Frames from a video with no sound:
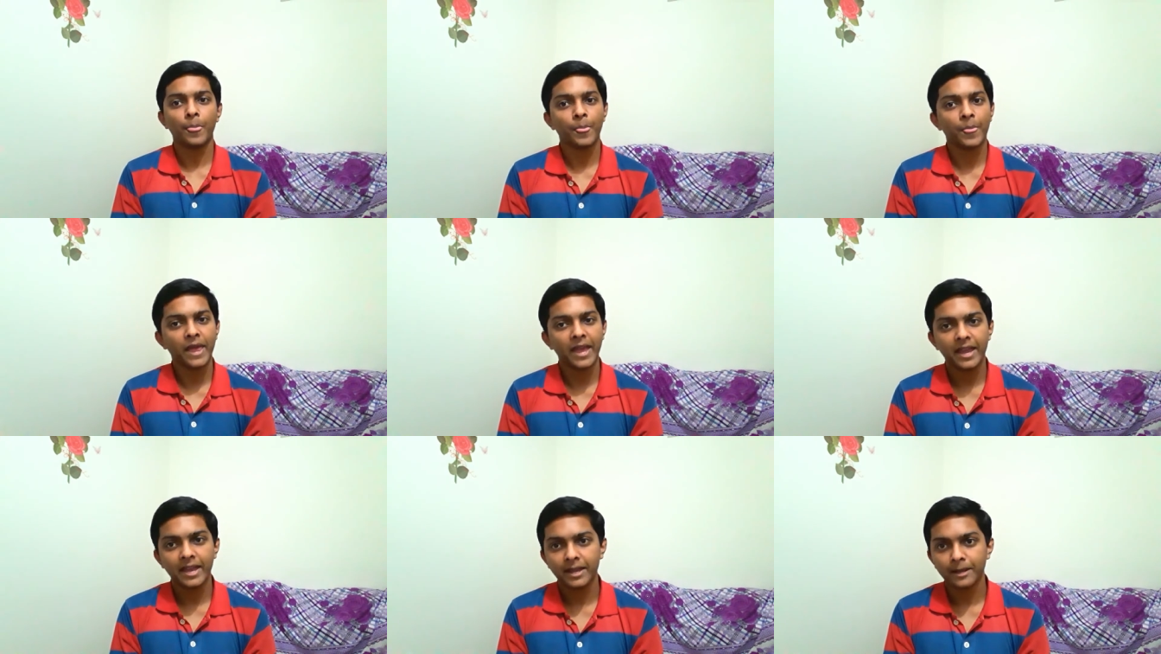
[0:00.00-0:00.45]

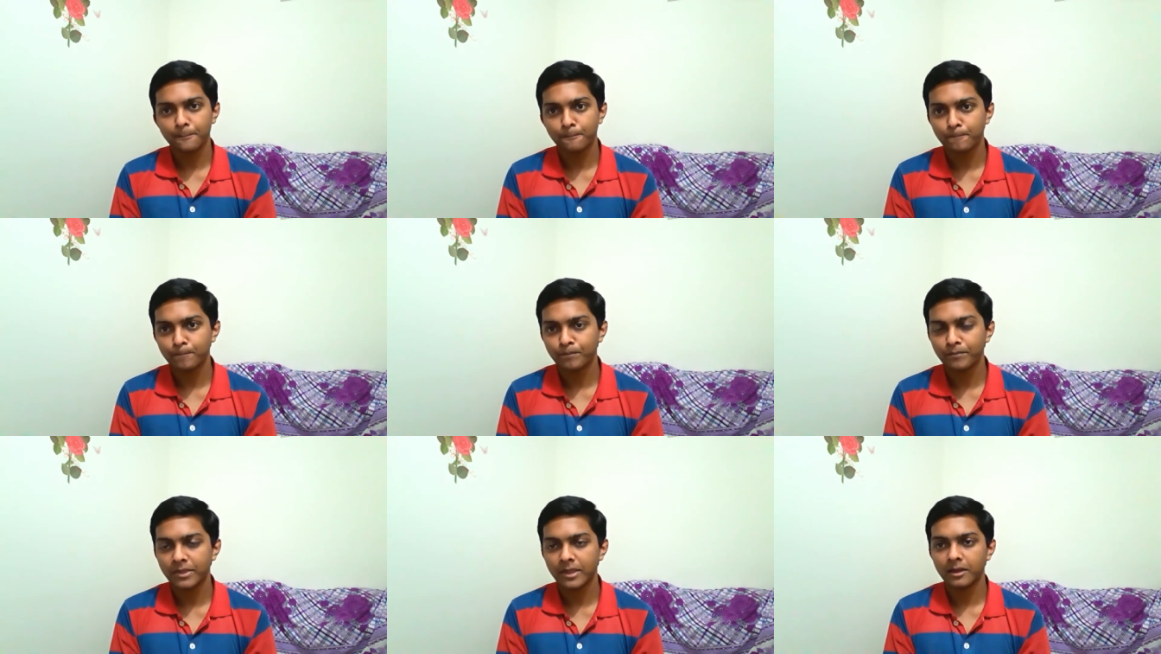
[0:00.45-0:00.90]

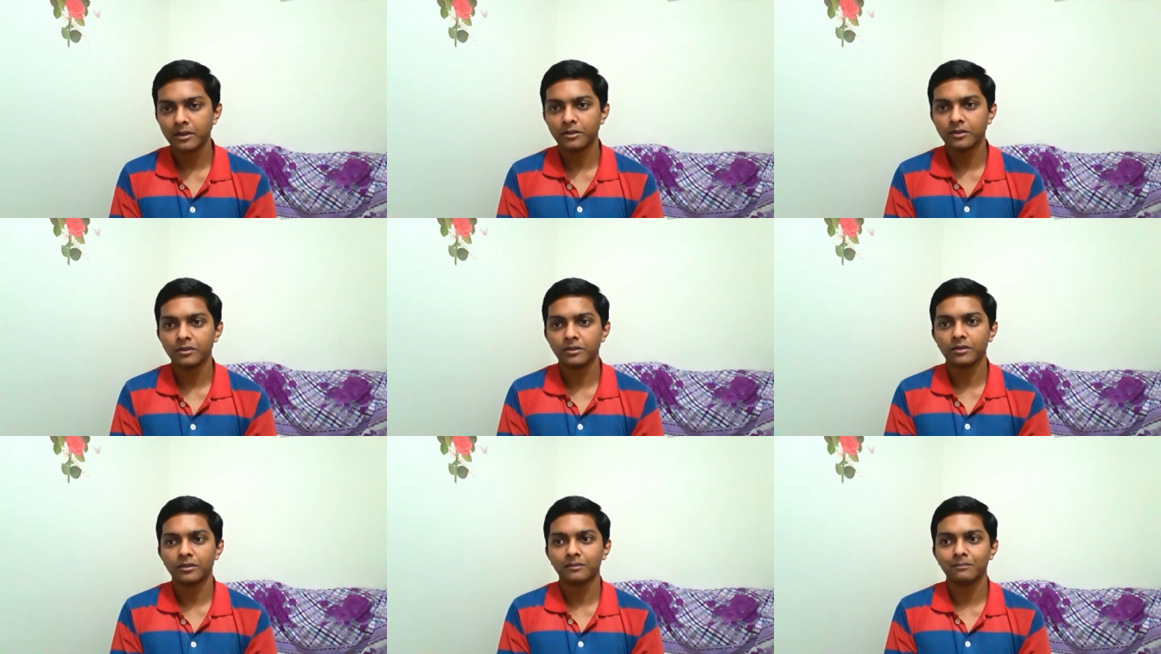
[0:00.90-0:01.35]
thing
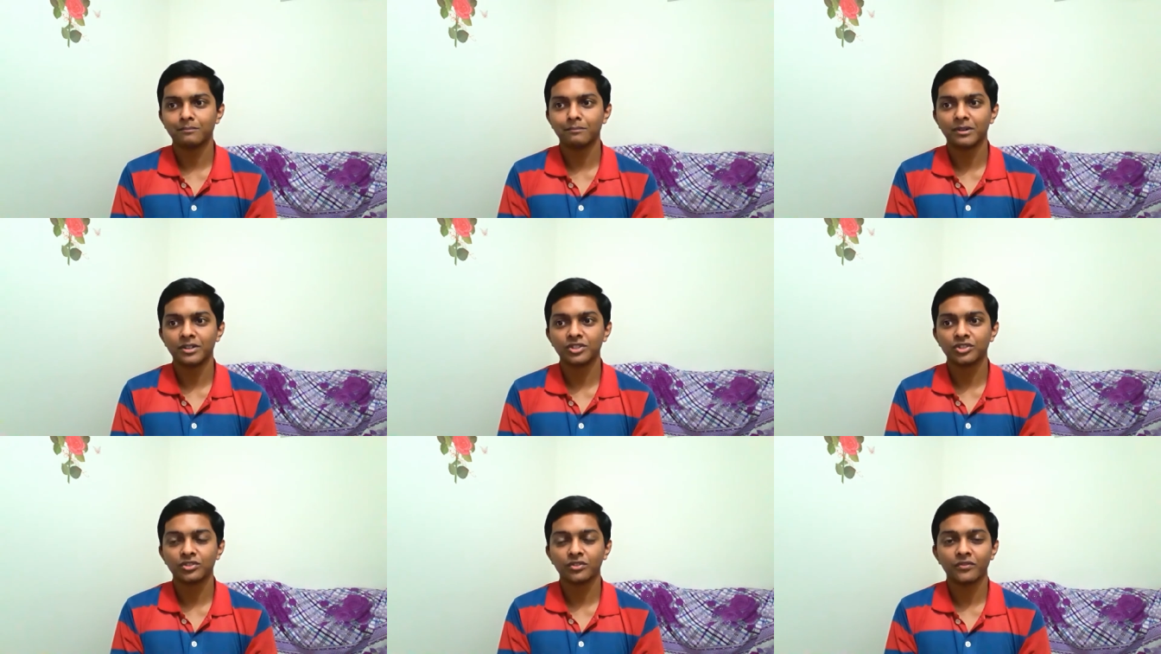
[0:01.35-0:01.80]
you
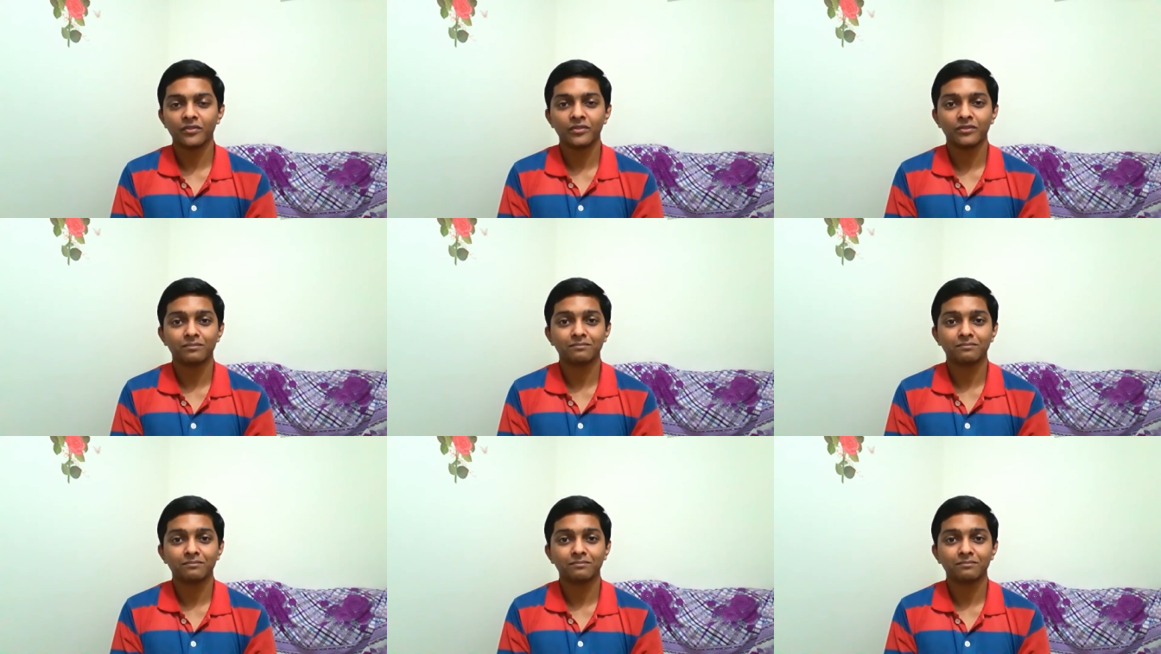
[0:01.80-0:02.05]
bunch of